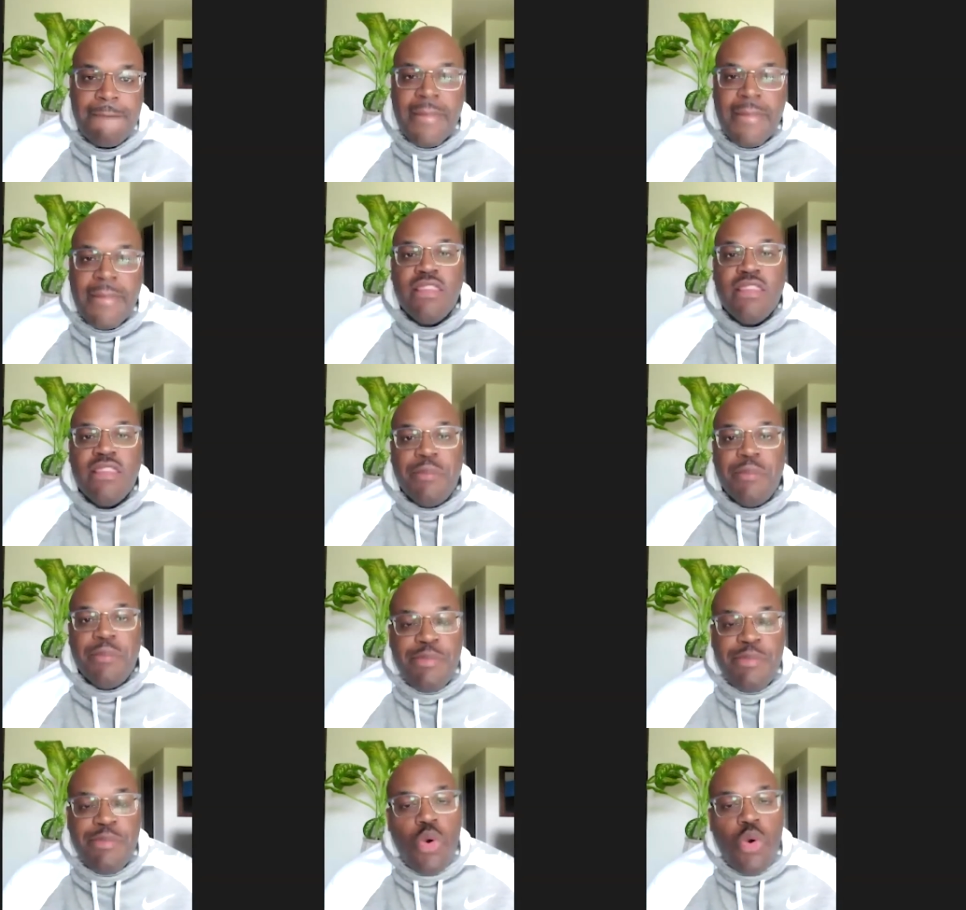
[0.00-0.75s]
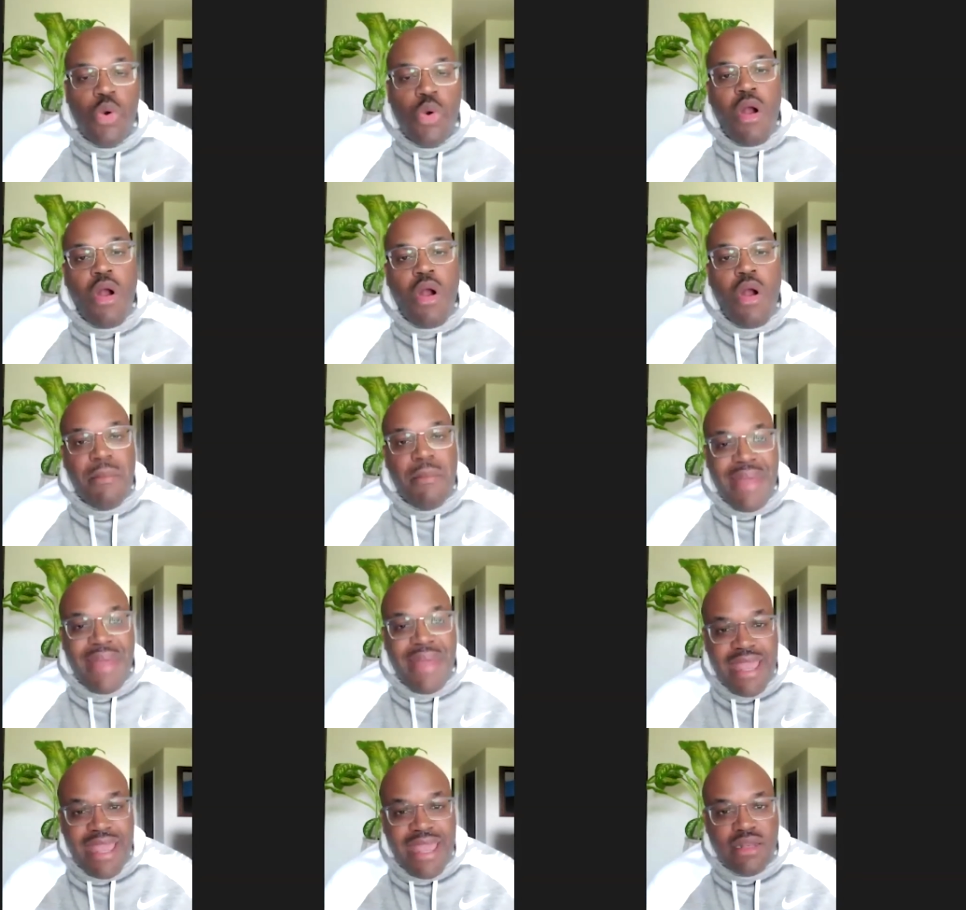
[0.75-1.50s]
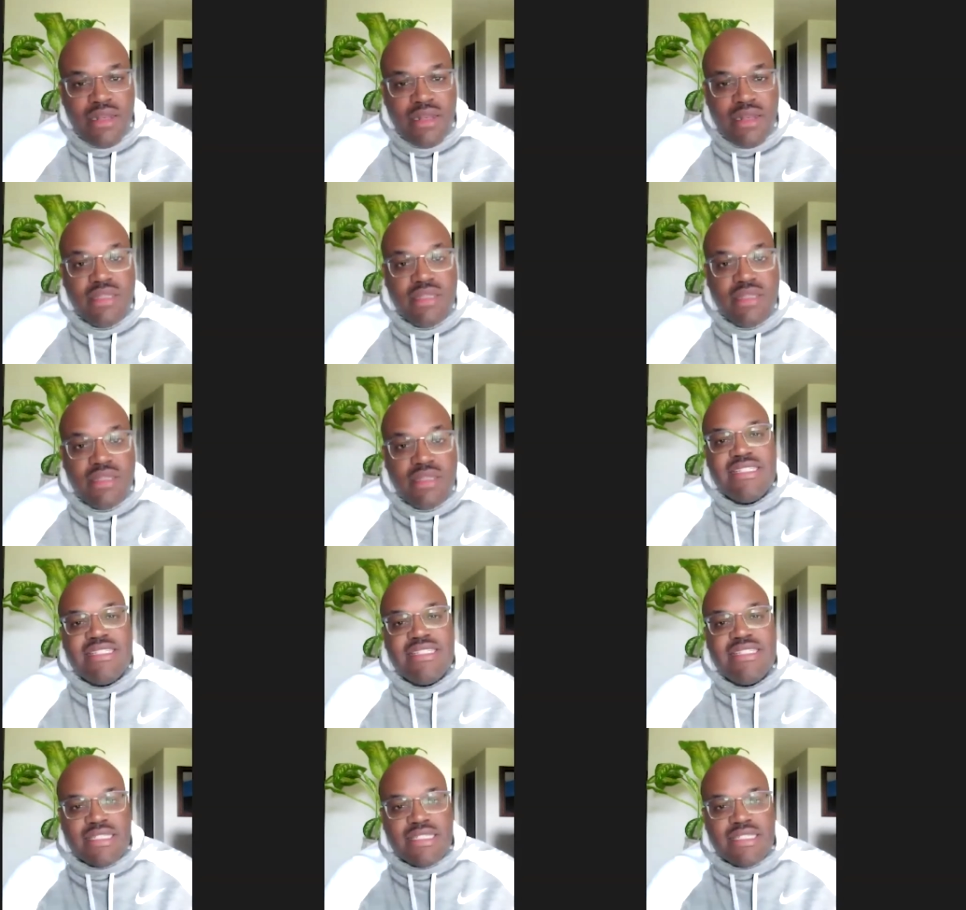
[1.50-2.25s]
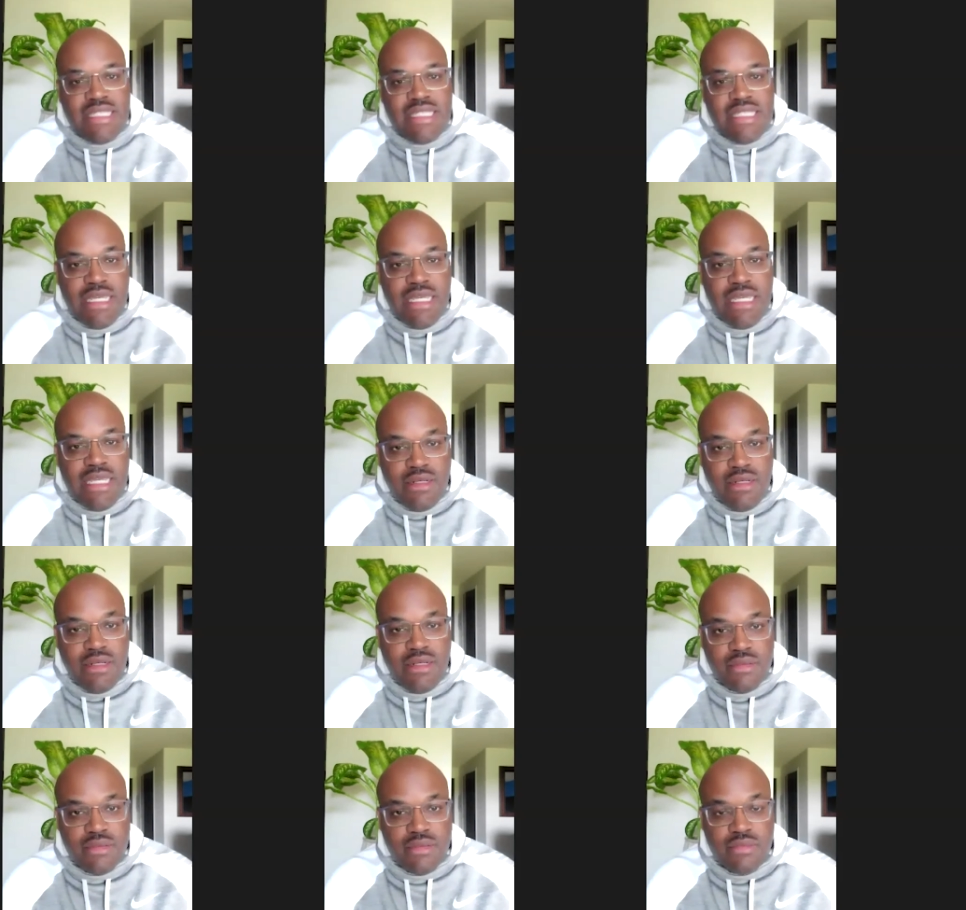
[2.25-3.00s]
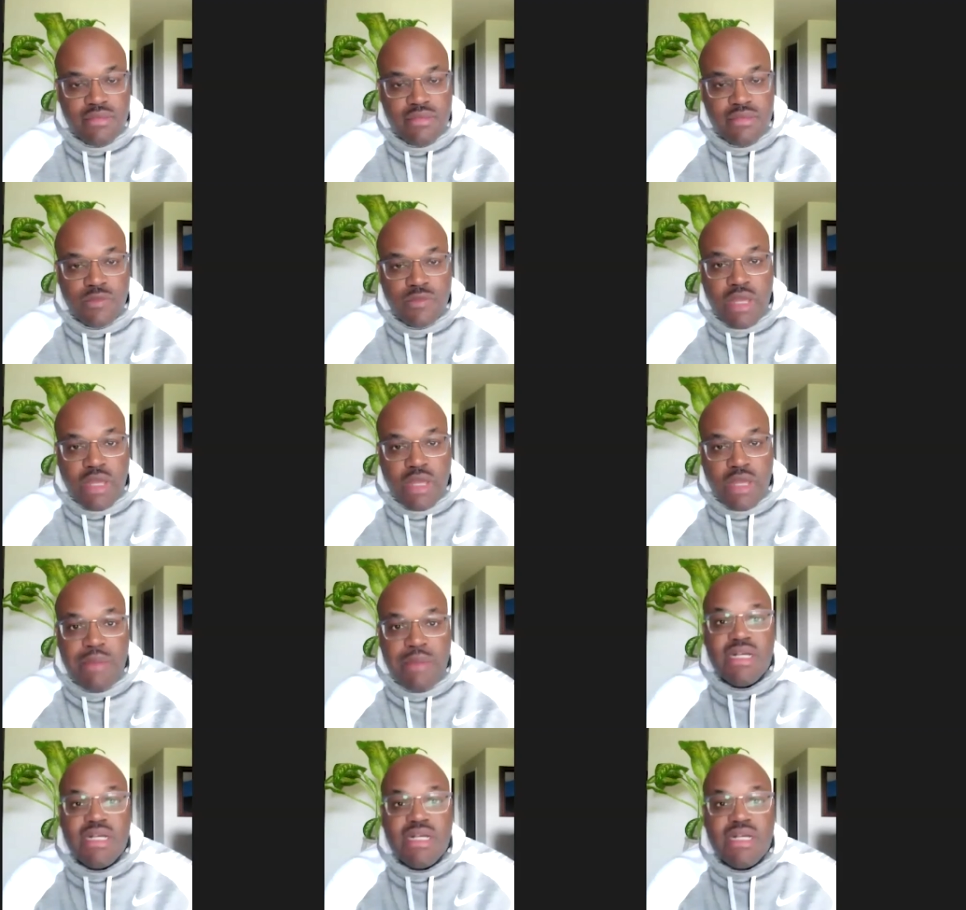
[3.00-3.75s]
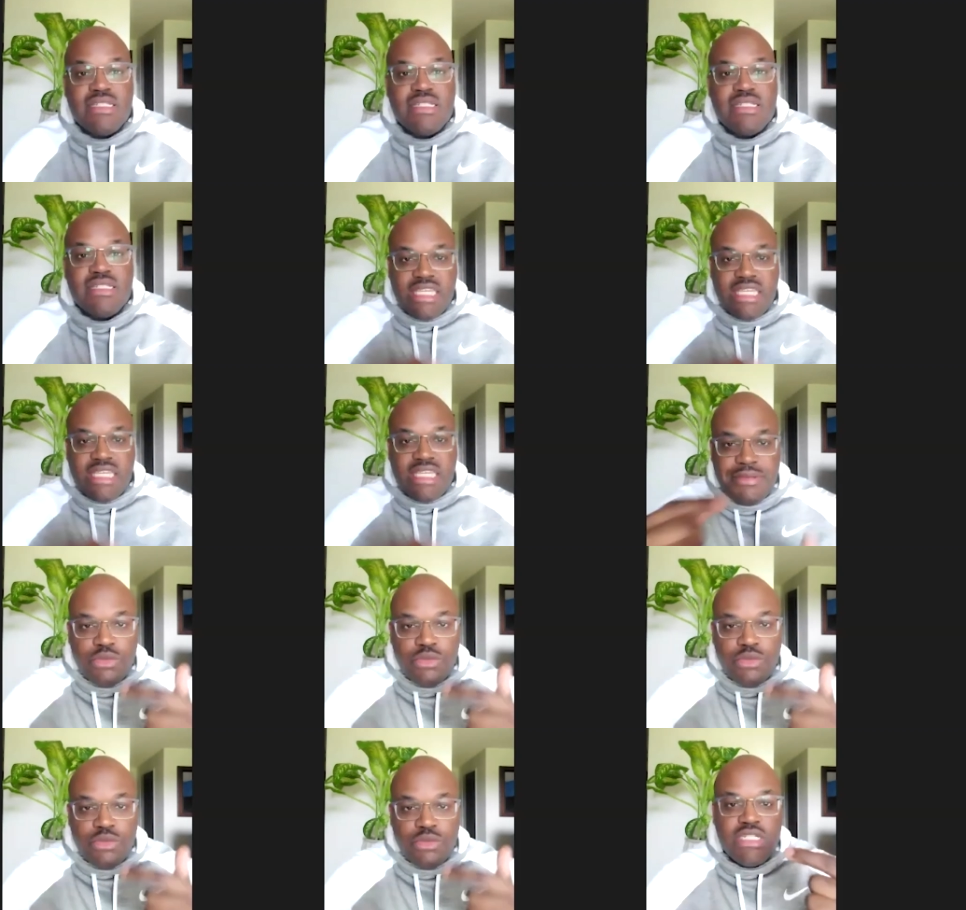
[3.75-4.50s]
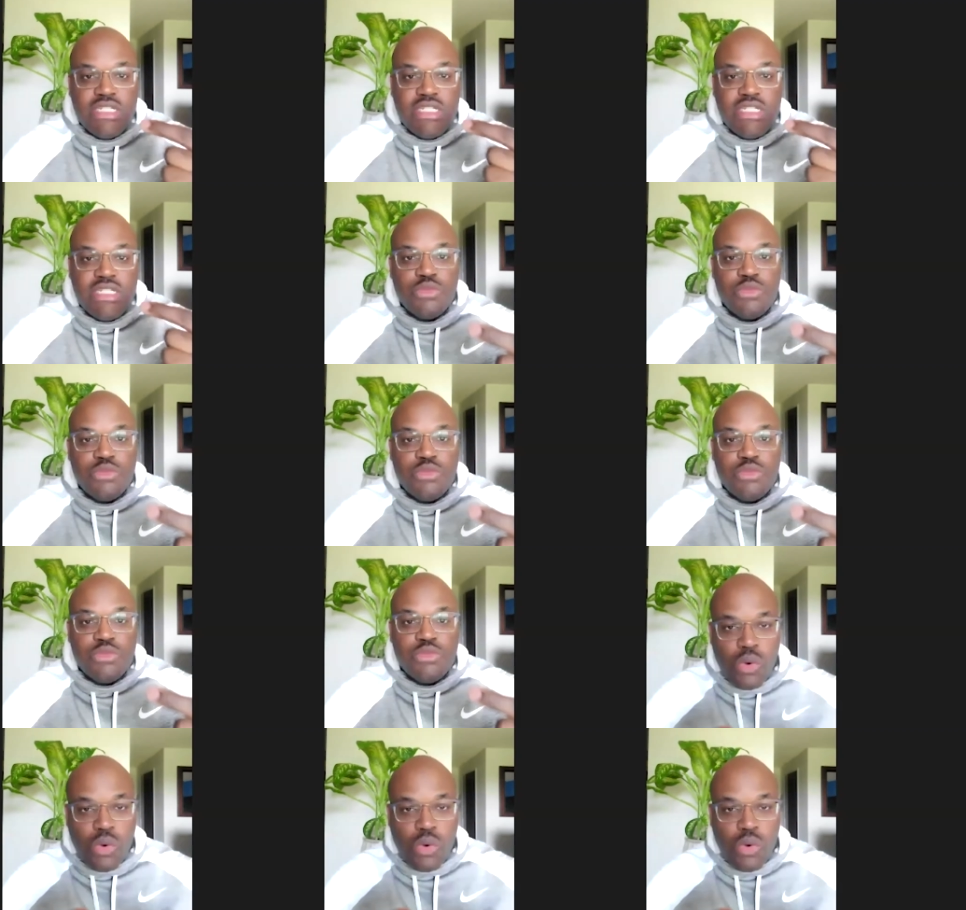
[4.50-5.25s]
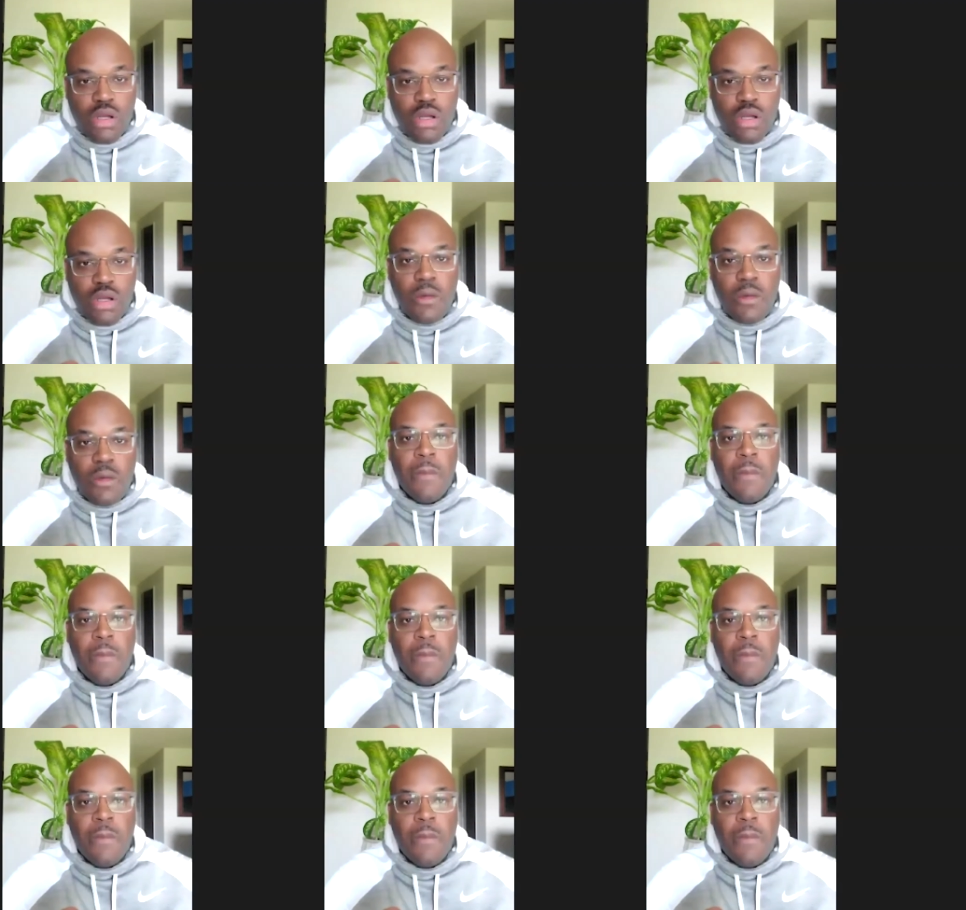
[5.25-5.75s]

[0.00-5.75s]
The people who are on band, they succeed, okay, because it keeps you in touch with what's going on.